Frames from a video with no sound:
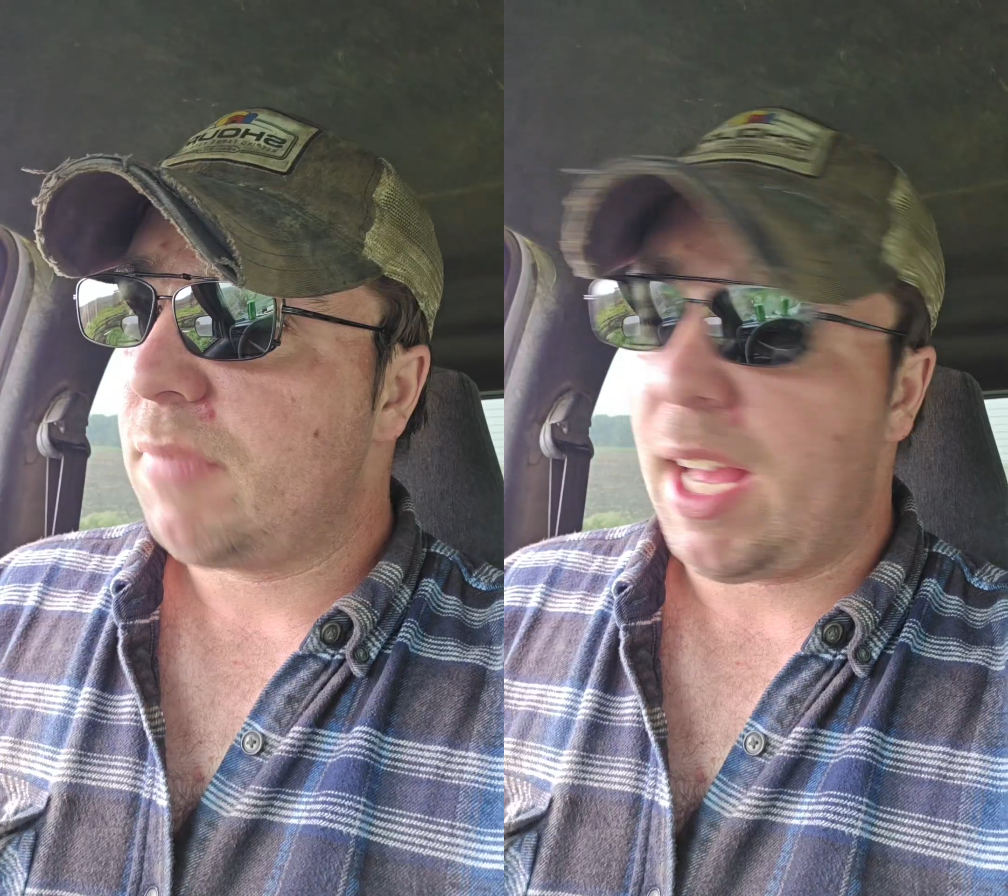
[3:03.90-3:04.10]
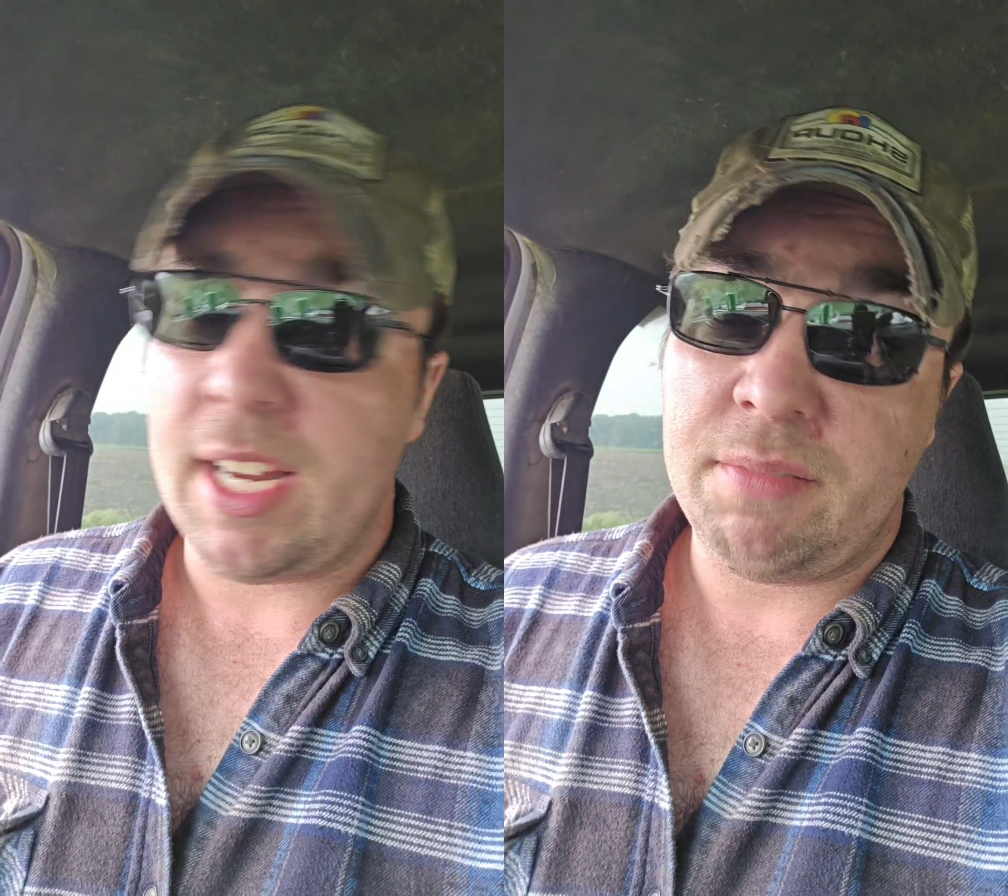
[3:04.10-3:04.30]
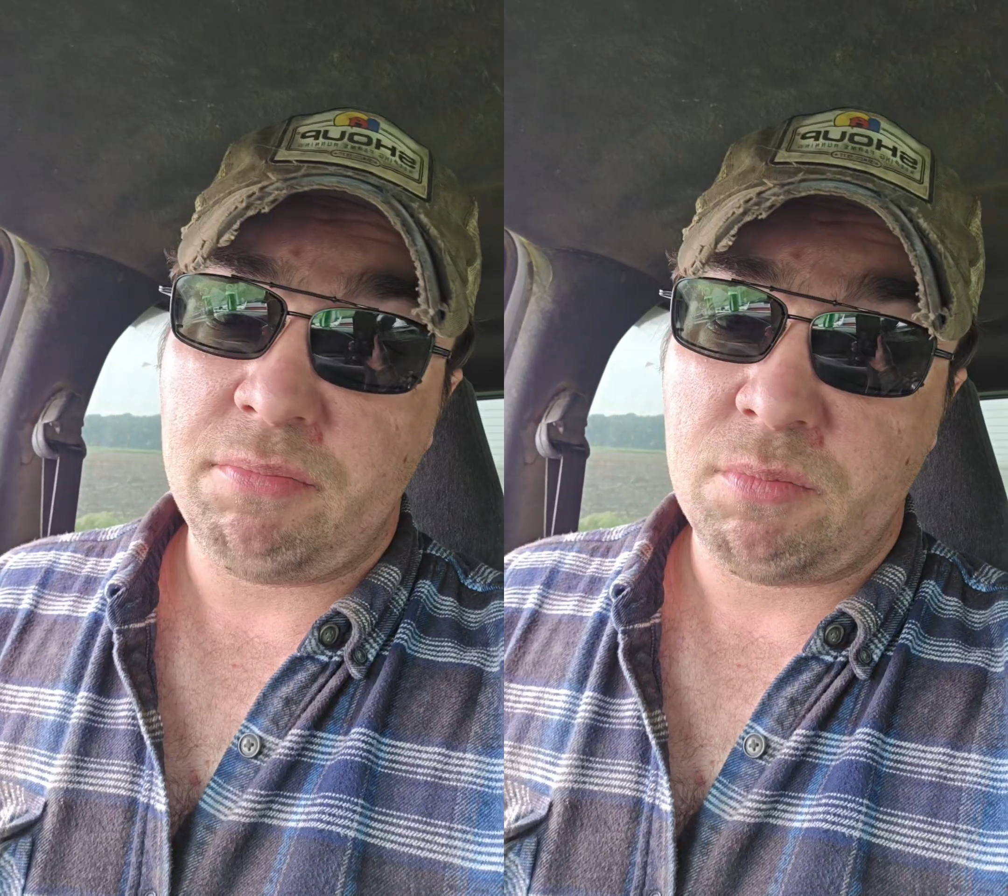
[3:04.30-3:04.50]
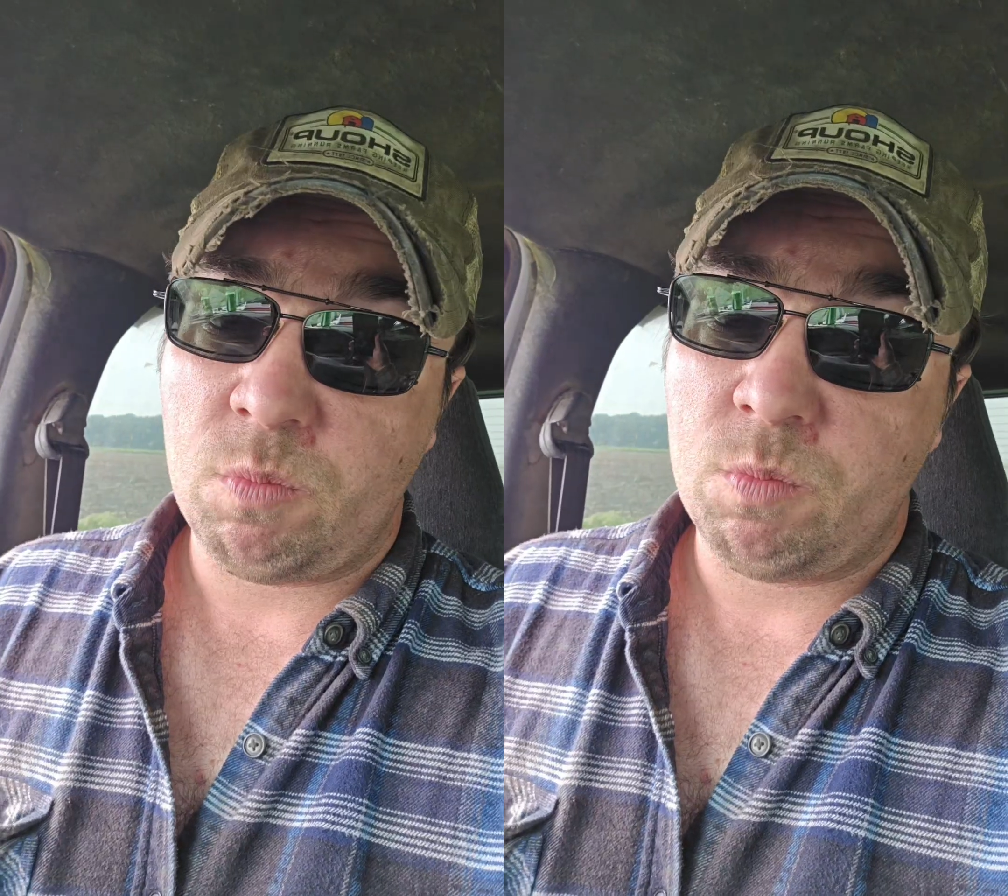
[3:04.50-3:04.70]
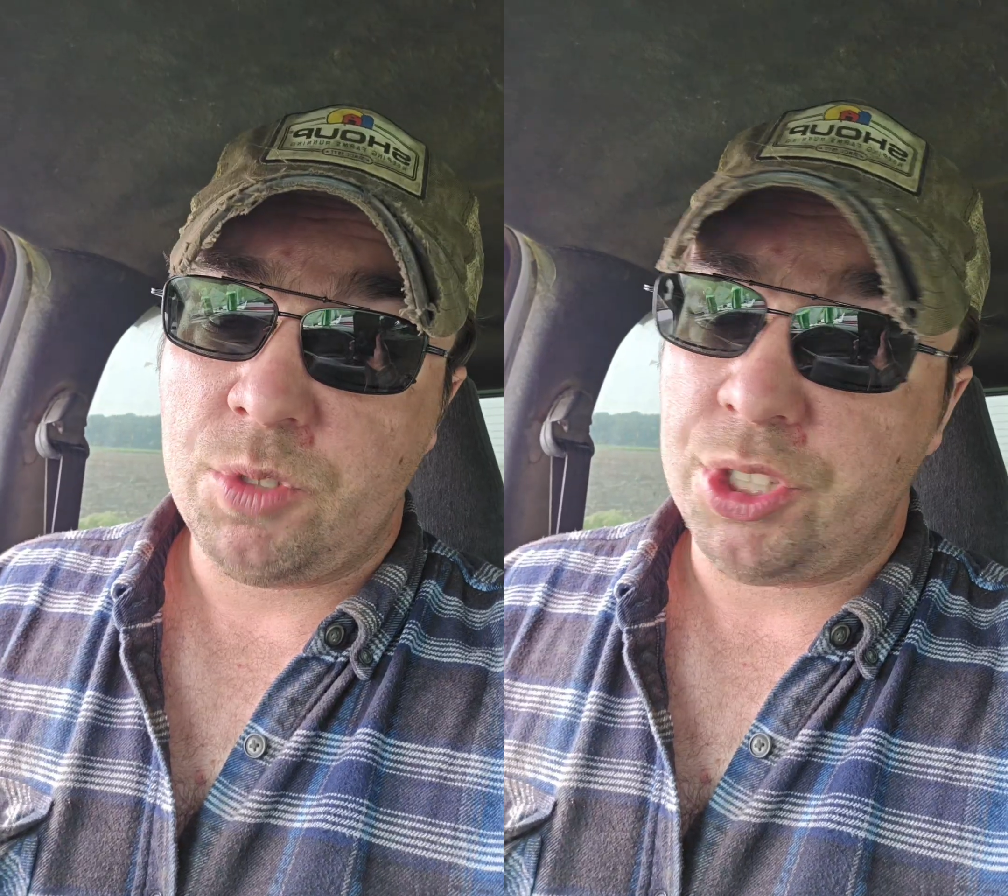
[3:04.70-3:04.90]
And
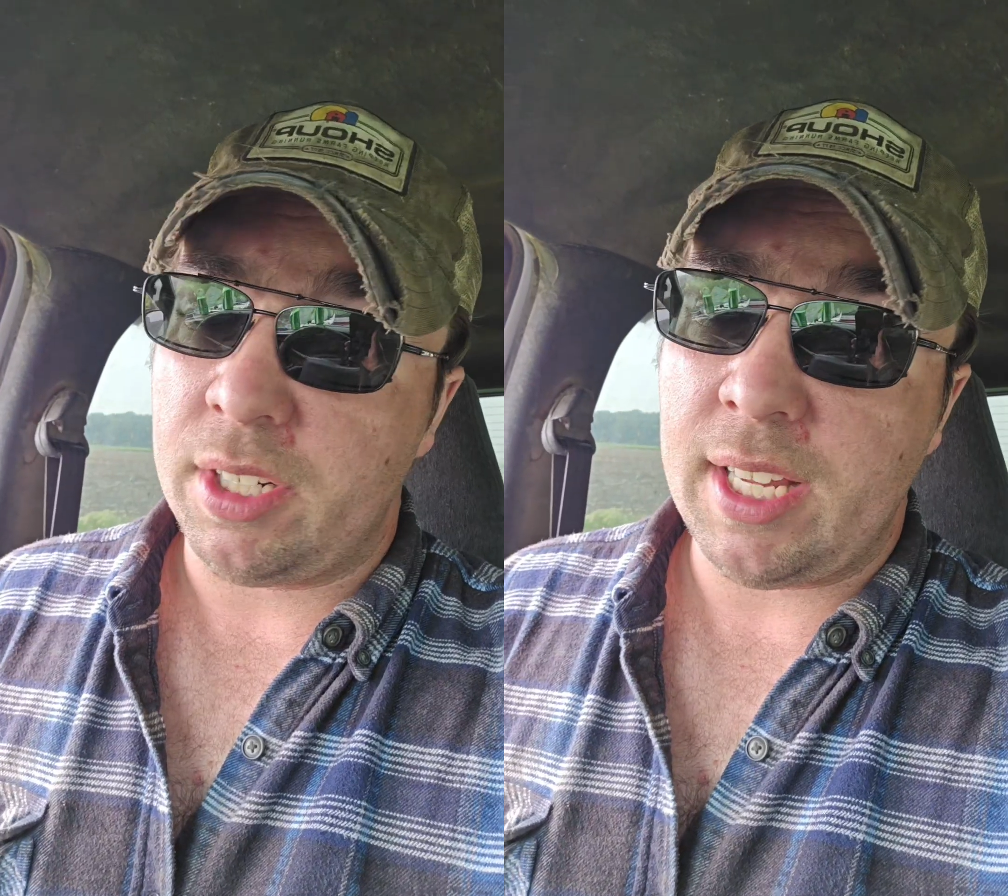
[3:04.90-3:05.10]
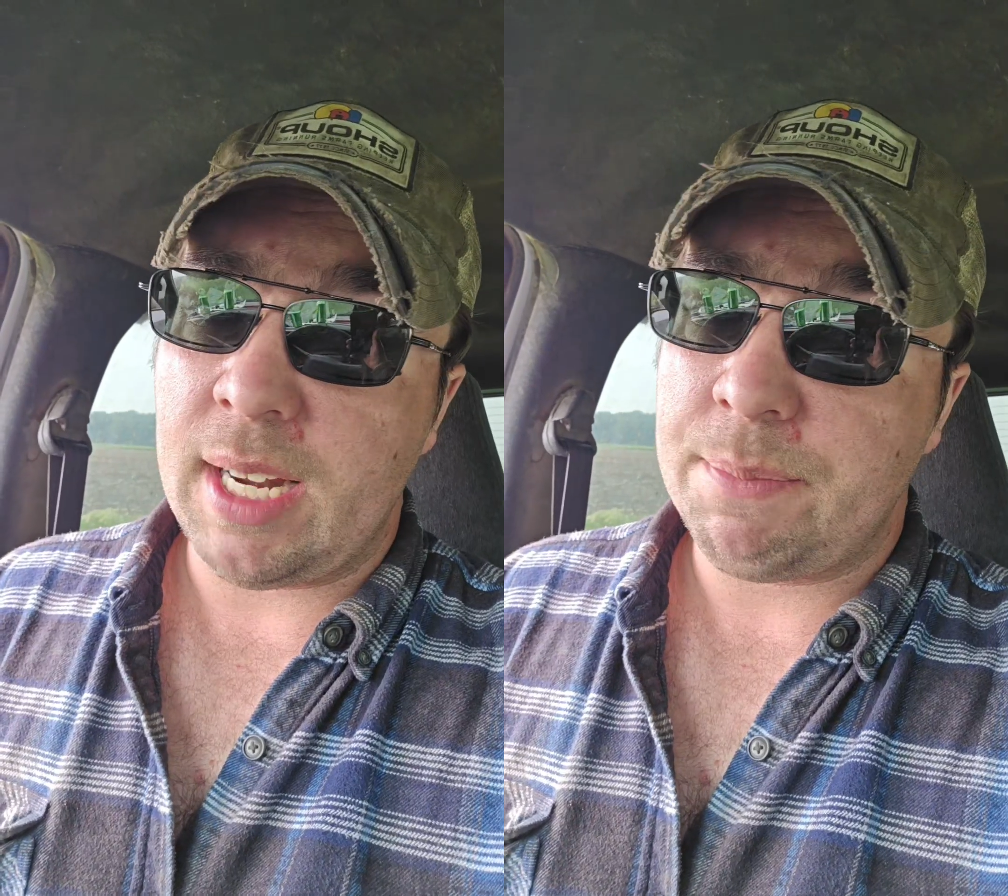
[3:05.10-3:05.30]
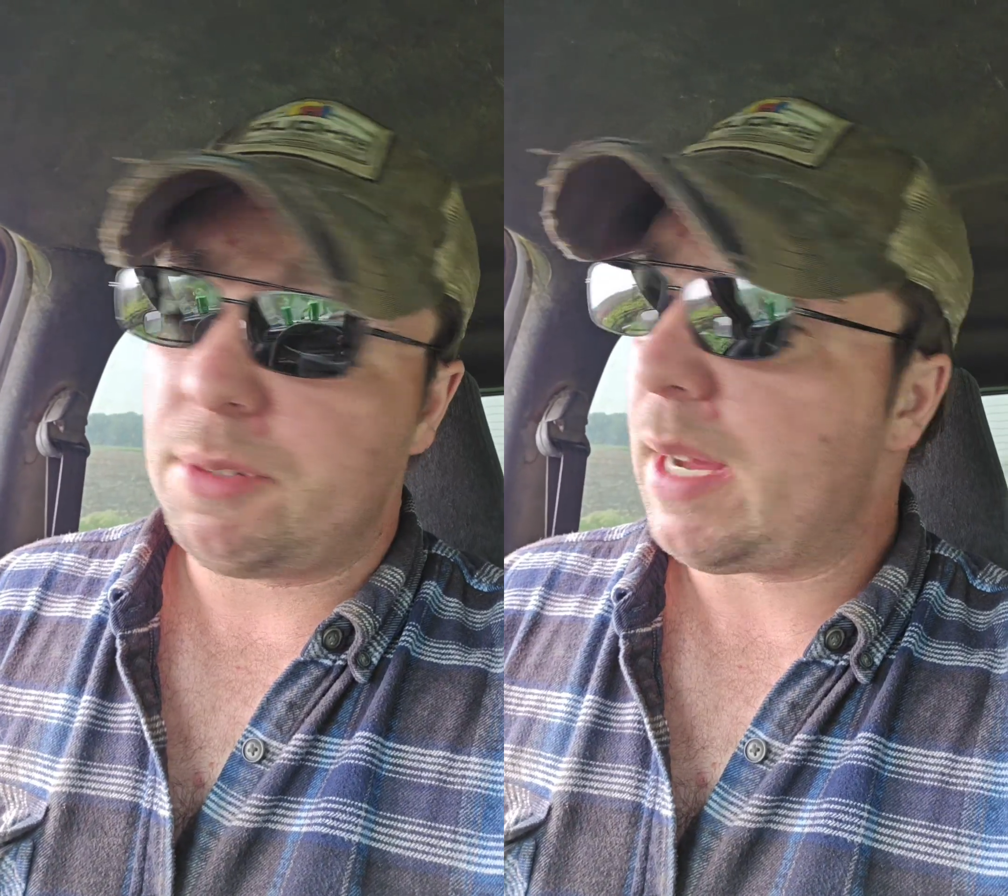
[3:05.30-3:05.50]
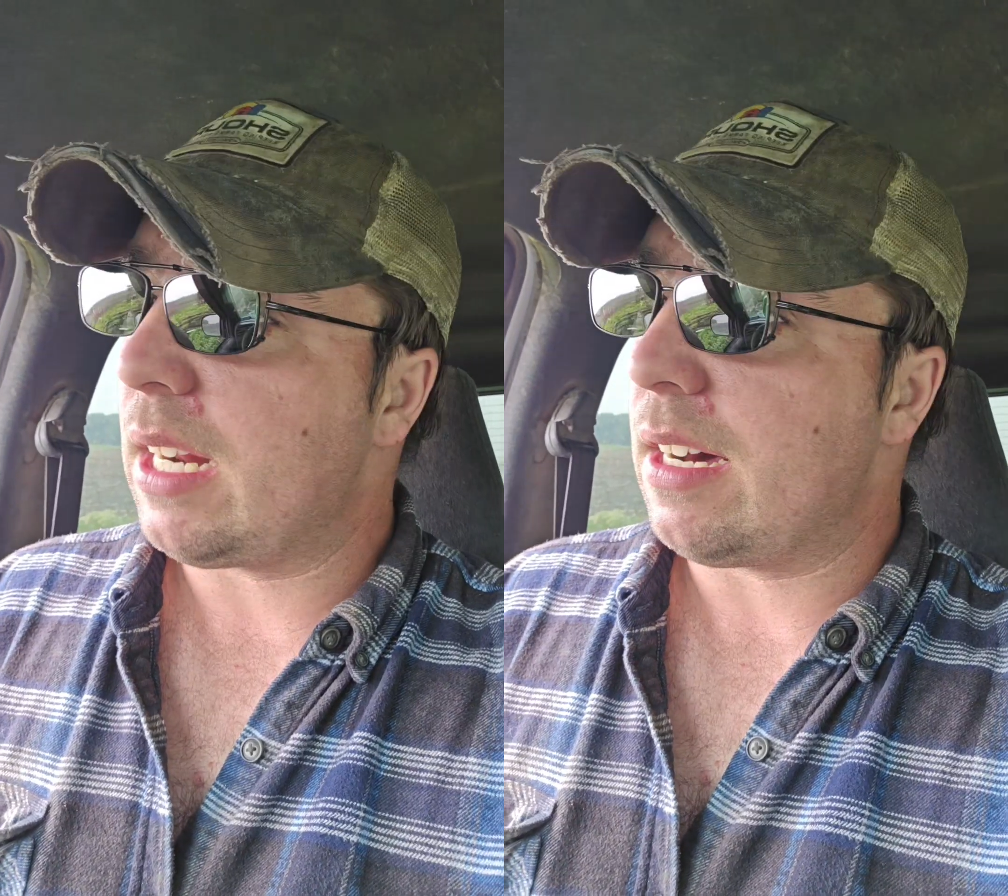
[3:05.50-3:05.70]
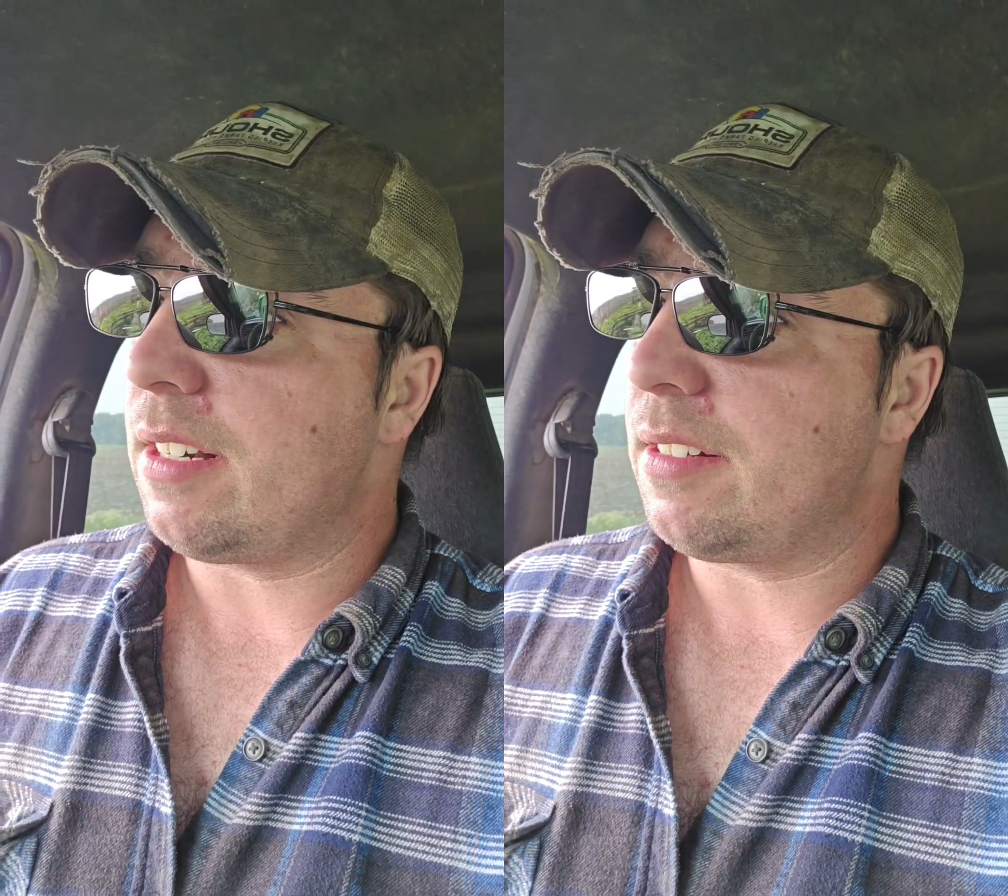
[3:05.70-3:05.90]
should get up to
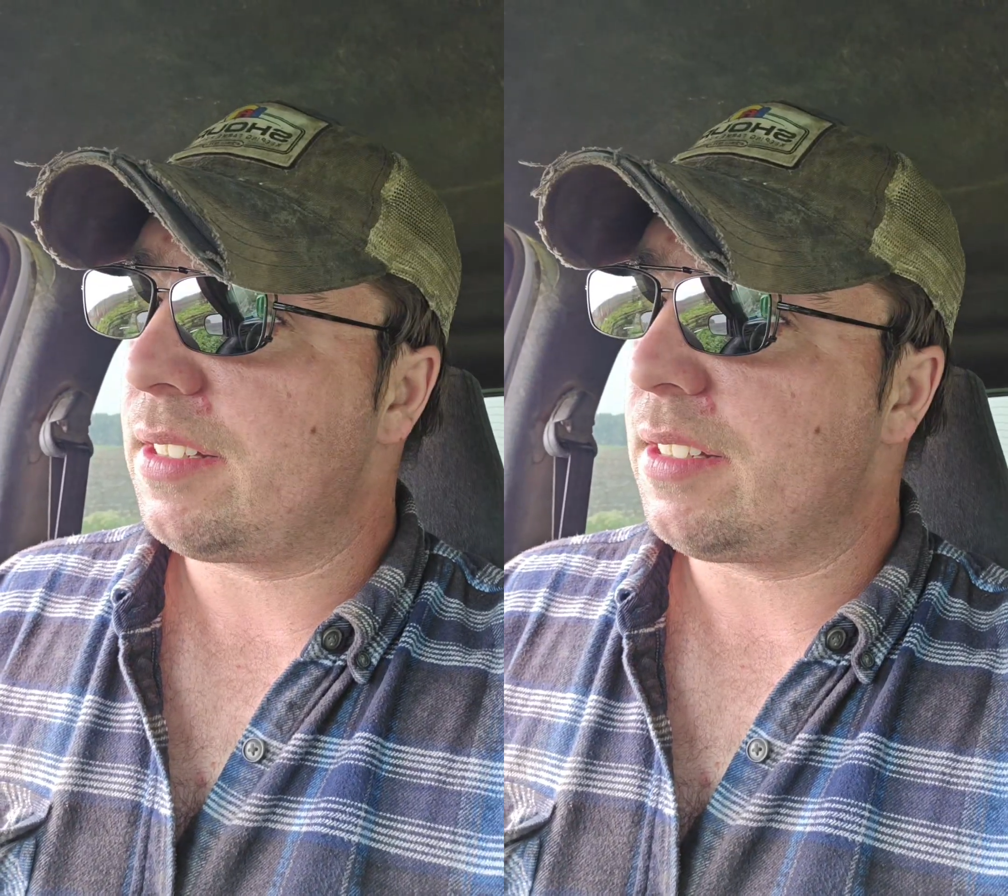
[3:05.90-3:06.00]
about